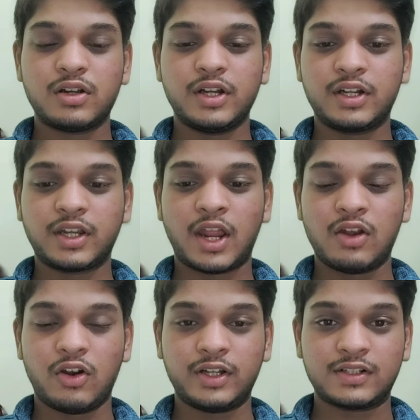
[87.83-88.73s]

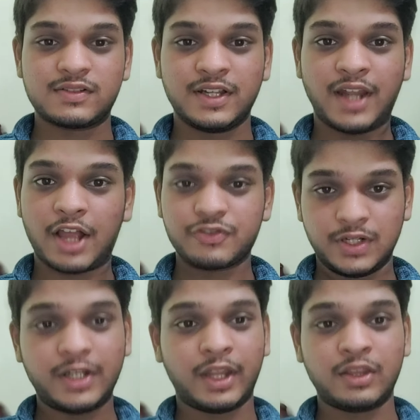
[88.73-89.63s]
It cannot exceed
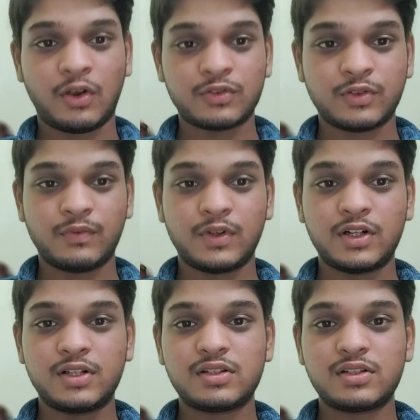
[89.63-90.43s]
actually 10,000